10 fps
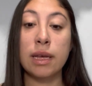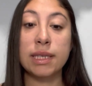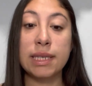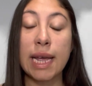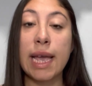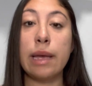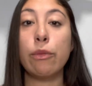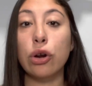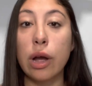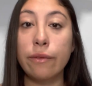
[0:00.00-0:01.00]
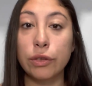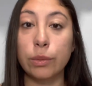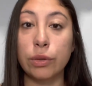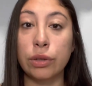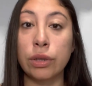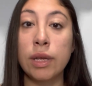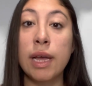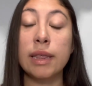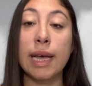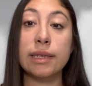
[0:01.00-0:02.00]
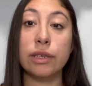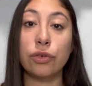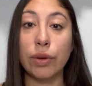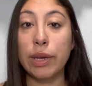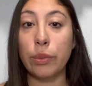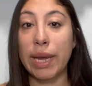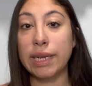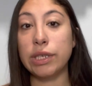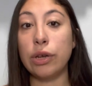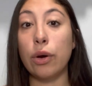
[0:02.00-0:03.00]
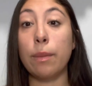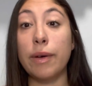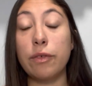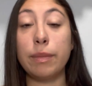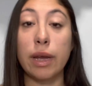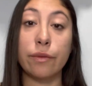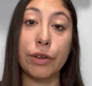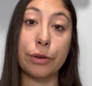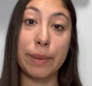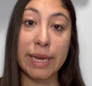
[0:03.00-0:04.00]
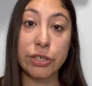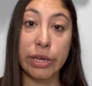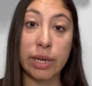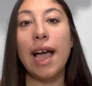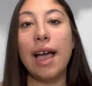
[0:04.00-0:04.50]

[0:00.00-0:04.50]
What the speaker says: stay more comfortable, that's a great way to go above and beyond for your patient.